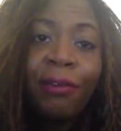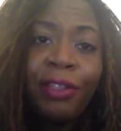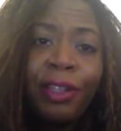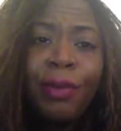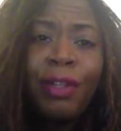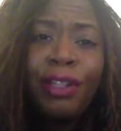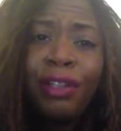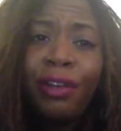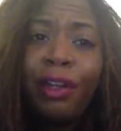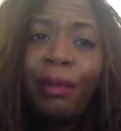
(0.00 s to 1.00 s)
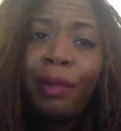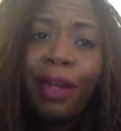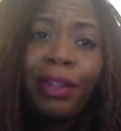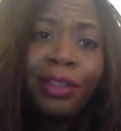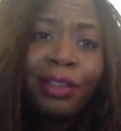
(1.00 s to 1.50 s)
first I want to let you know that I'm
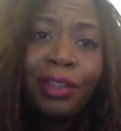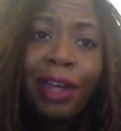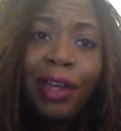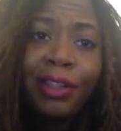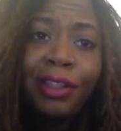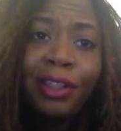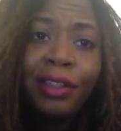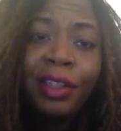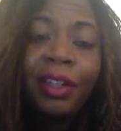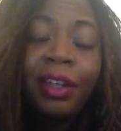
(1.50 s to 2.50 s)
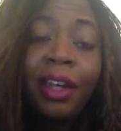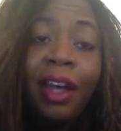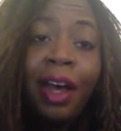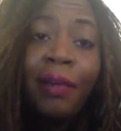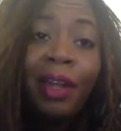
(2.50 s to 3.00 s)
not a Sisterlock consultant.
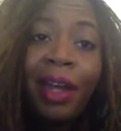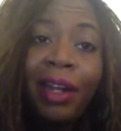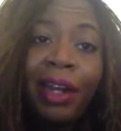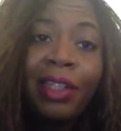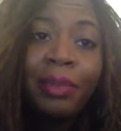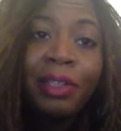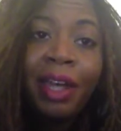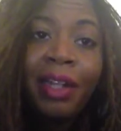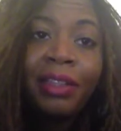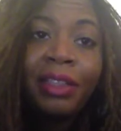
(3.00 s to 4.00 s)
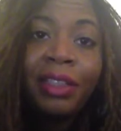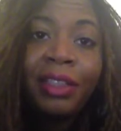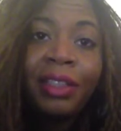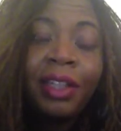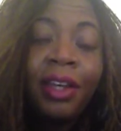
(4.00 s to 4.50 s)
I'm not a cosmetologist.